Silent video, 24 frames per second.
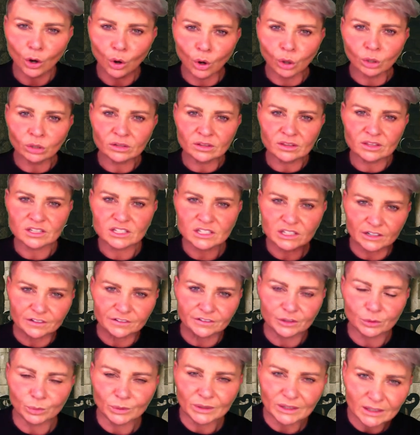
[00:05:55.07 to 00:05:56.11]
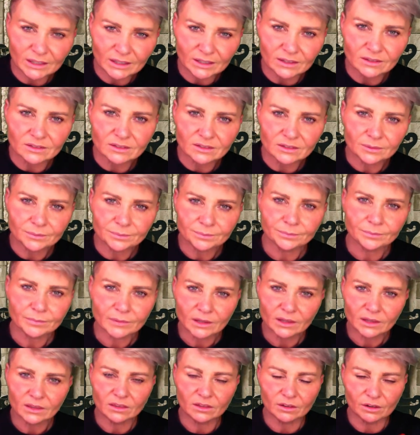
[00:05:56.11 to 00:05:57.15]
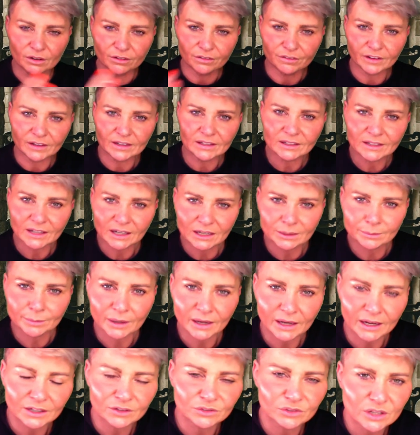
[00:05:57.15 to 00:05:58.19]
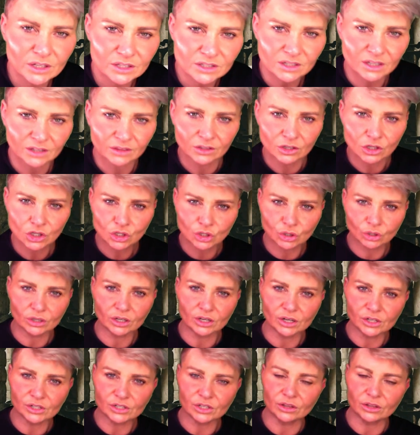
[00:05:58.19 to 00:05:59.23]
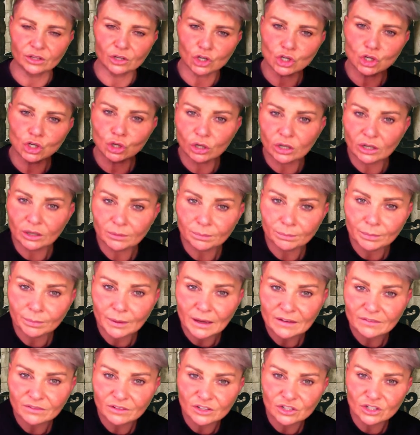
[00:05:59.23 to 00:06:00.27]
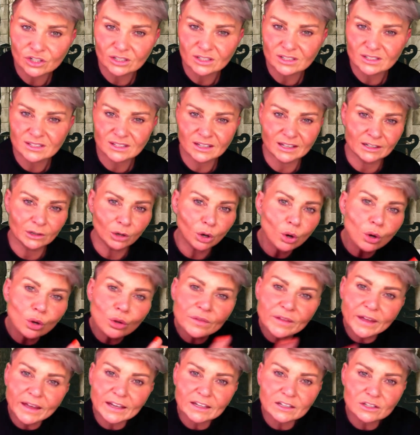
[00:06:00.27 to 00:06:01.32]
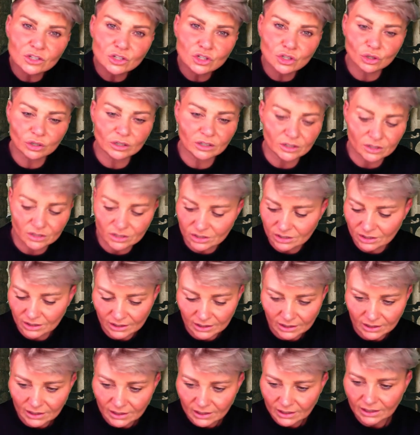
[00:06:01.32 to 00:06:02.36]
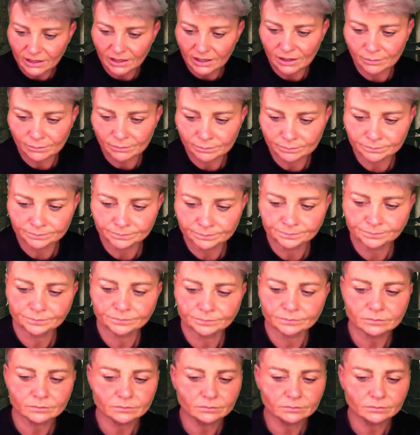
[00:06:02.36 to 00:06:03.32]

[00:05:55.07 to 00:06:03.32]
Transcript: all of the stuff that we eat, the refined carbohydrates and the sugars and the sugar beverages and all the hidden sugars, and